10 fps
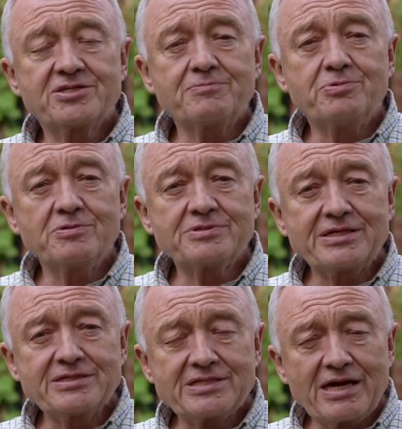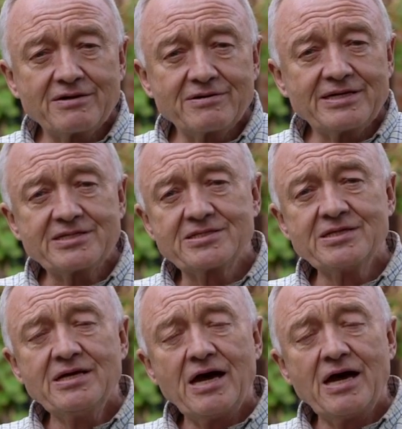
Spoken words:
supporting terrorist,